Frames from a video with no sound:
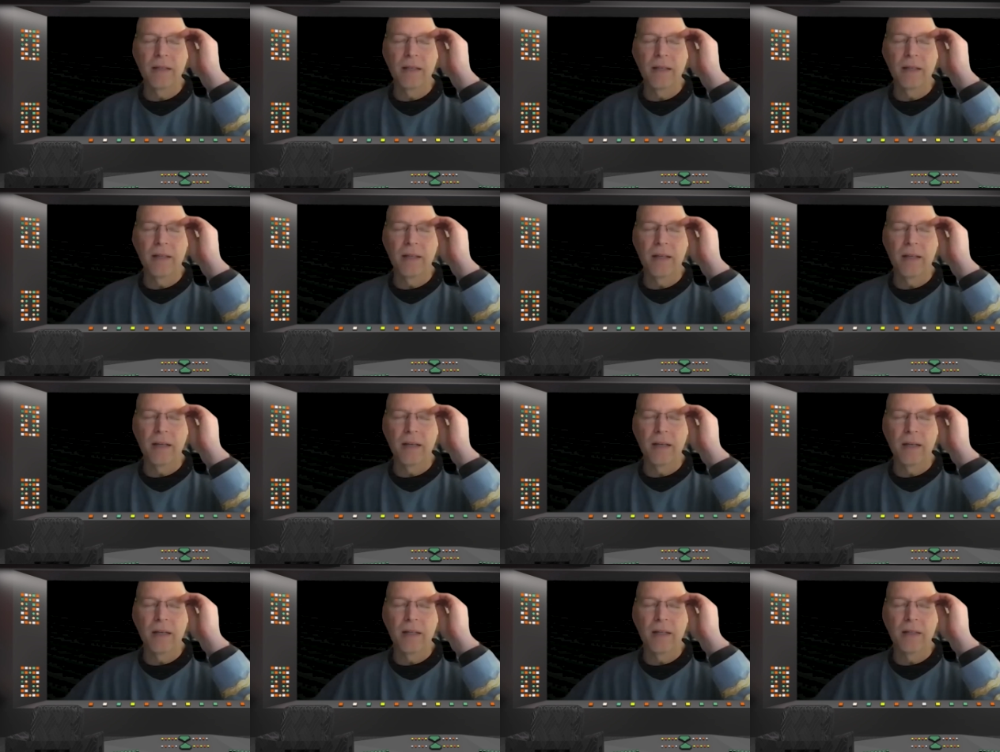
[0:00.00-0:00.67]

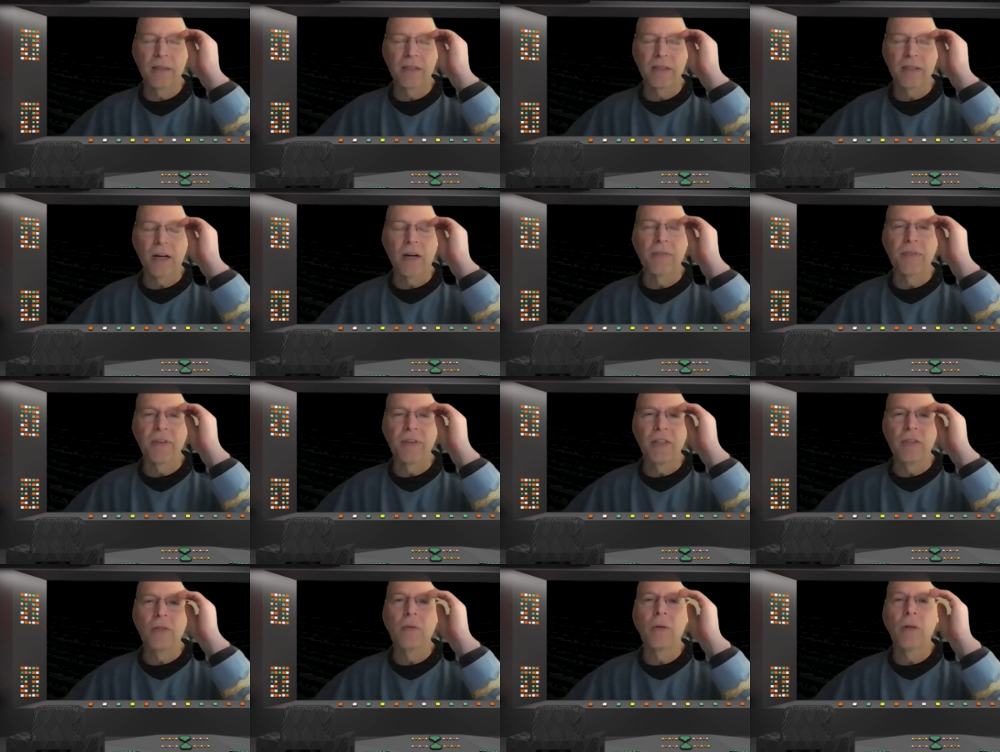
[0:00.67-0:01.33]
the
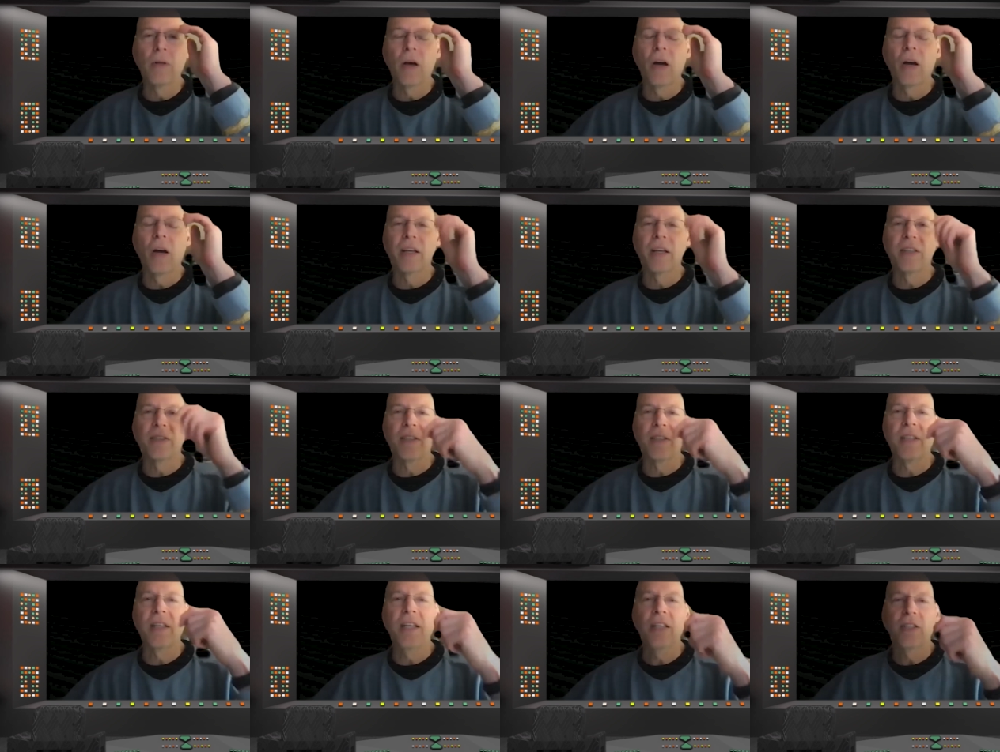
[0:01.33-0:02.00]
Starfleet too long as
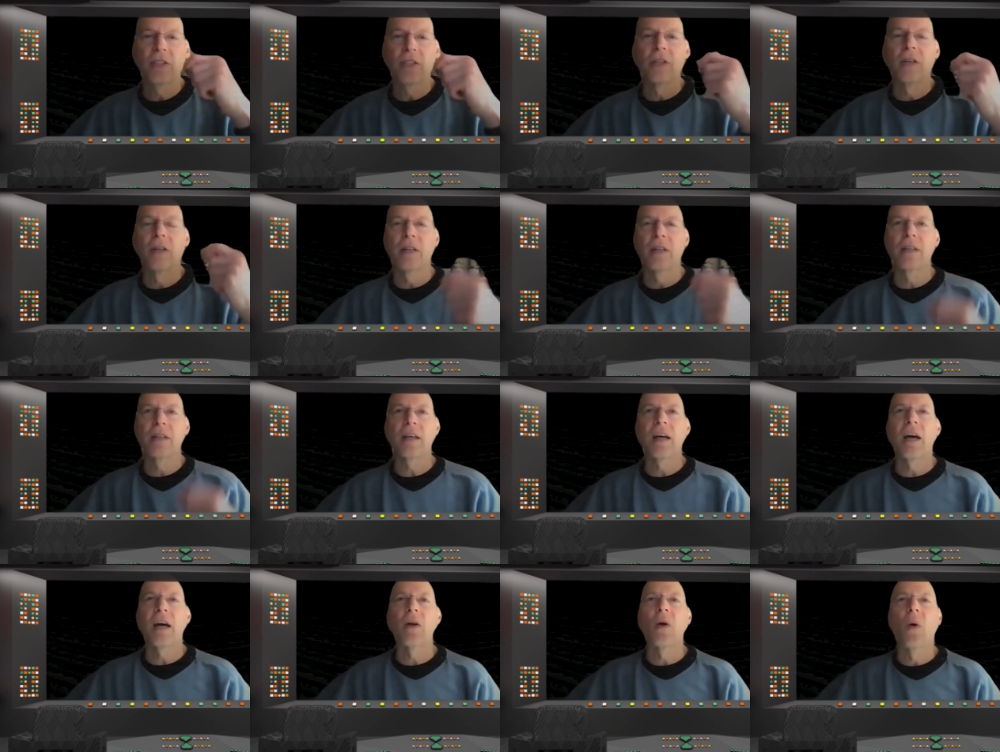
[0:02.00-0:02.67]
a teacher.
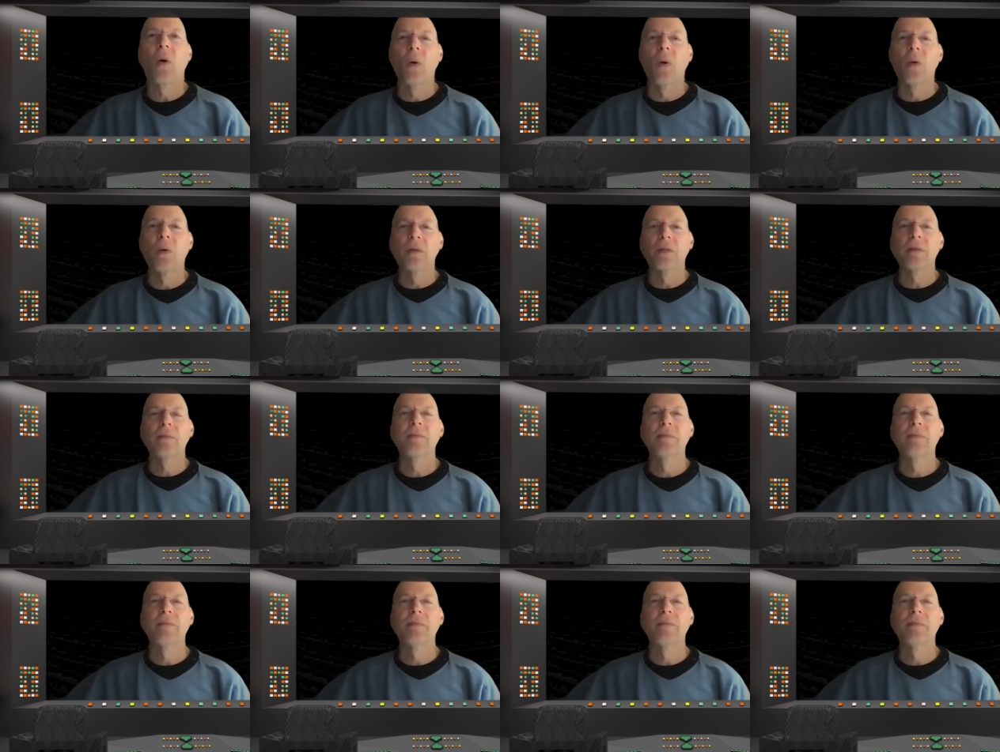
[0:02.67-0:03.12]
Got old.